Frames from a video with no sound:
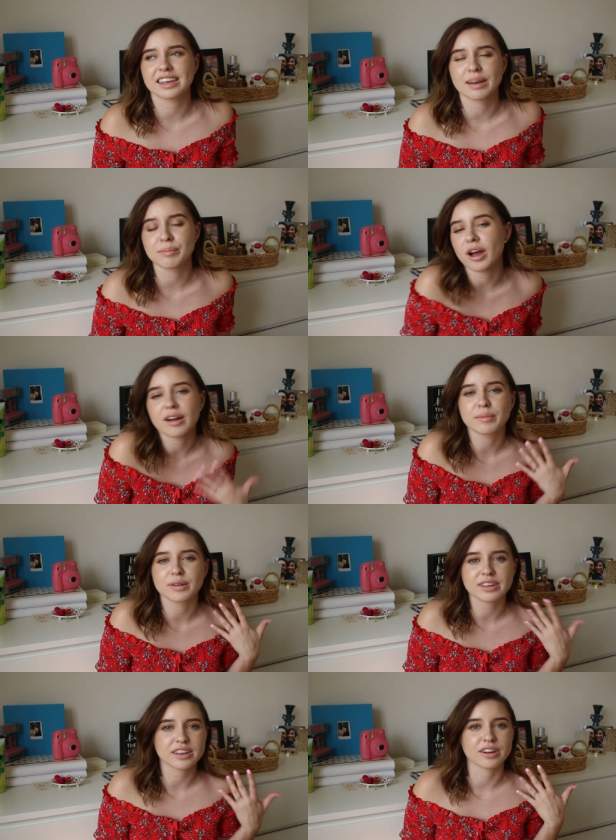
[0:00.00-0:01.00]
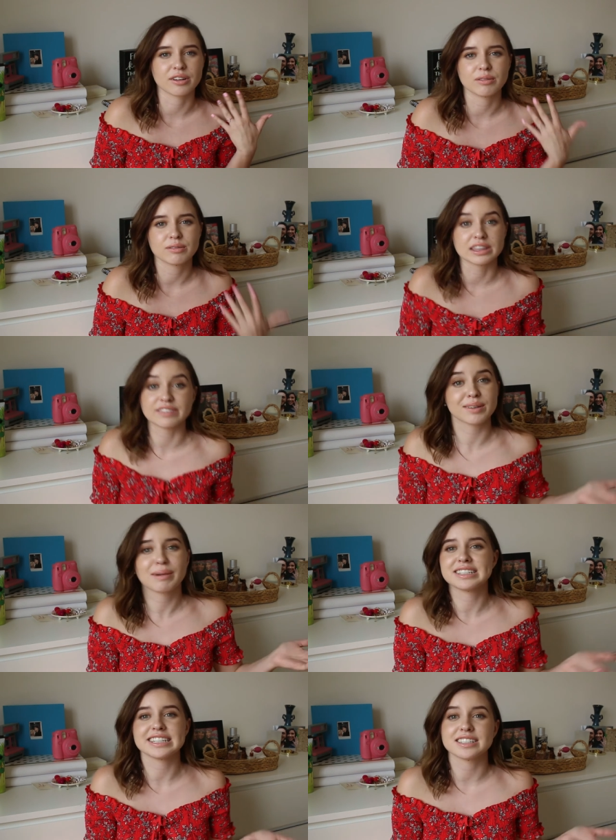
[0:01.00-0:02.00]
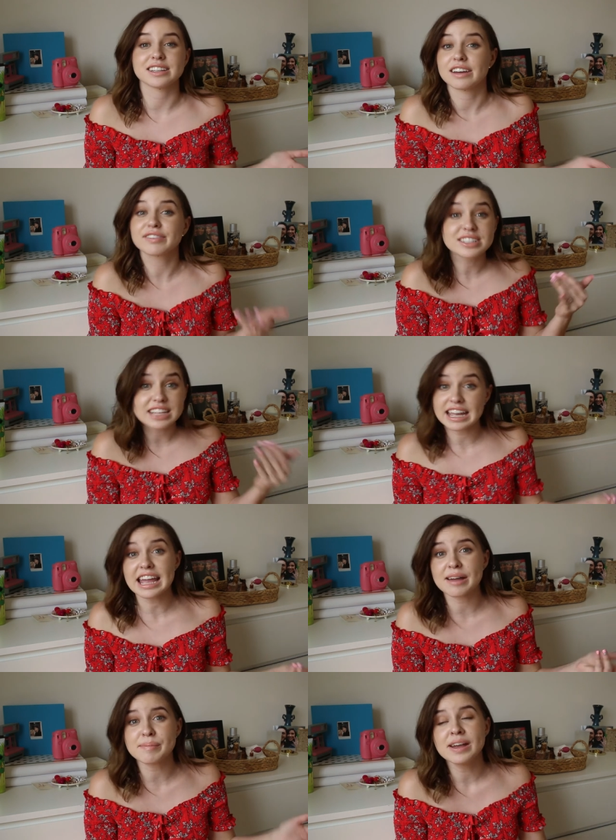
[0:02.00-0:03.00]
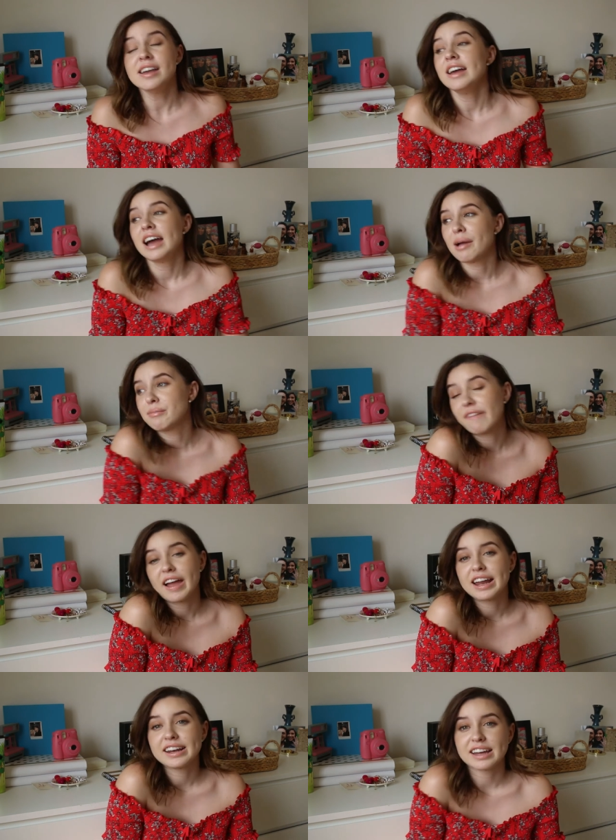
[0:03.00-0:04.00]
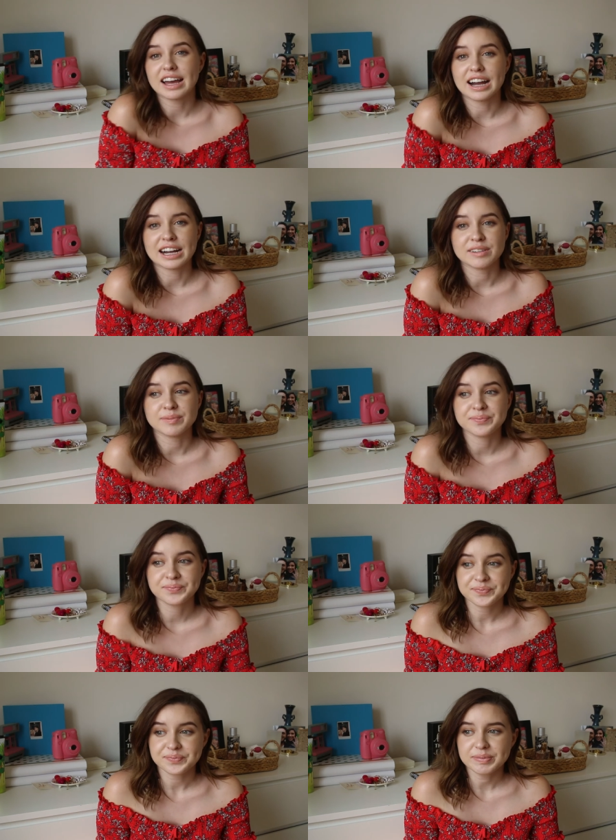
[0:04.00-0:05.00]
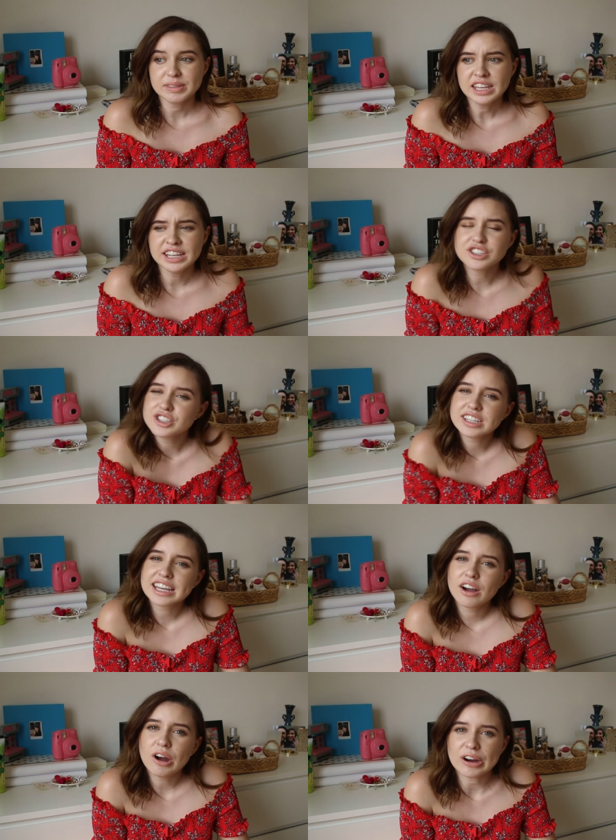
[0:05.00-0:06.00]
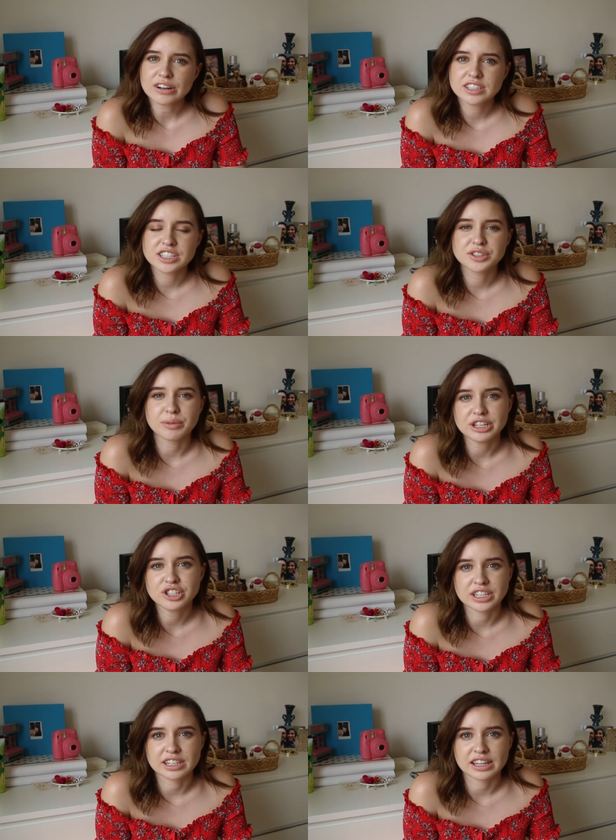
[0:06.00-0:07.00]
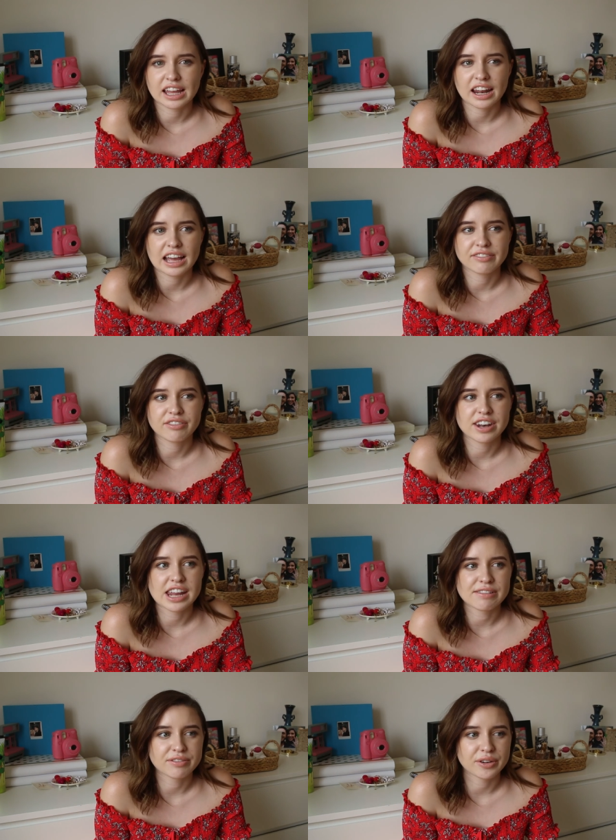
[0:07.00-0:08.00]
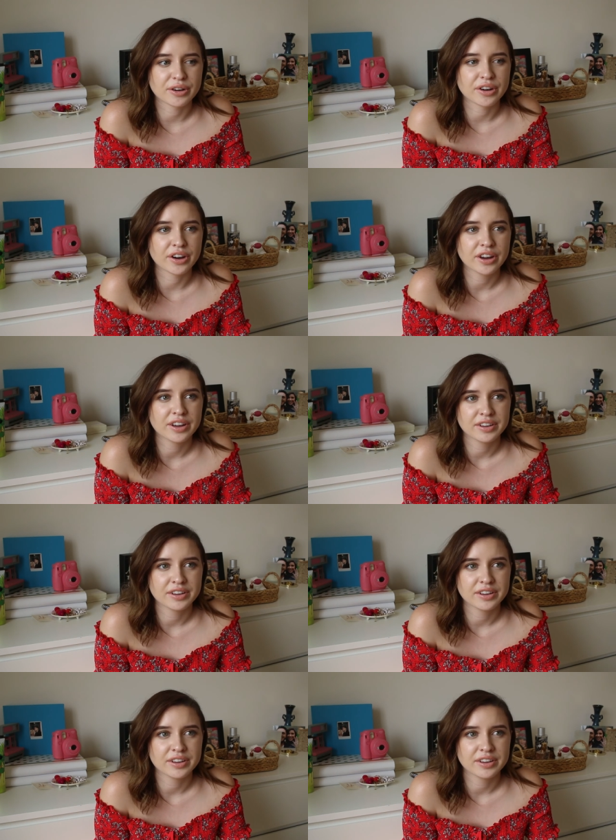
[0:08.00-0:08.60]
I'm not, you know, living my day-to-day life, because I am. I'm fine. It's just like a hard situation that I've never